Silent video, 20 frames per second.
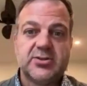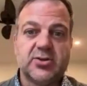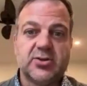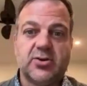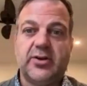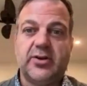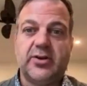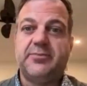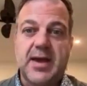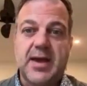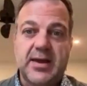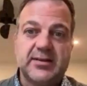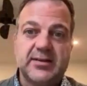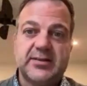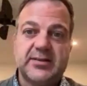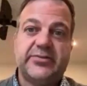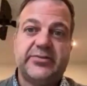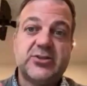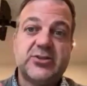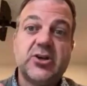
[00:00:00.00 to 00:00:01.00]
So if
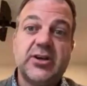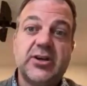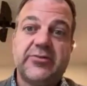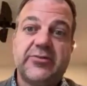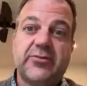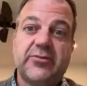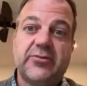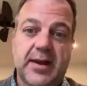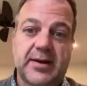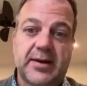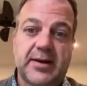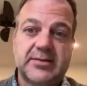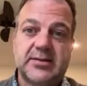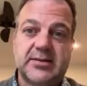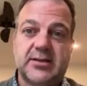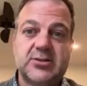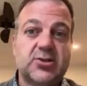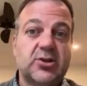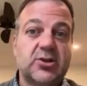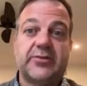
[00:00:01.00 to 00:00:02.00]
it's good enough for
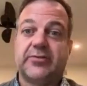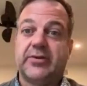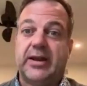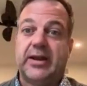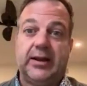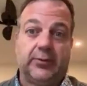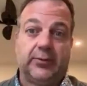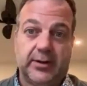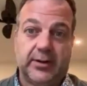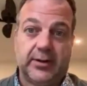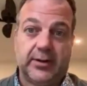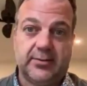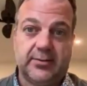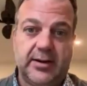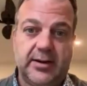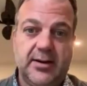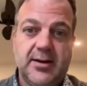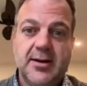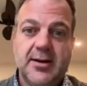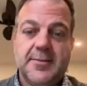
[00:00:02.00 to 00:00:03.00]
Patterson, it's good enough for anyone,
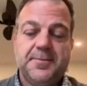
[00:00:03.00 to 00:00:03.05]
right?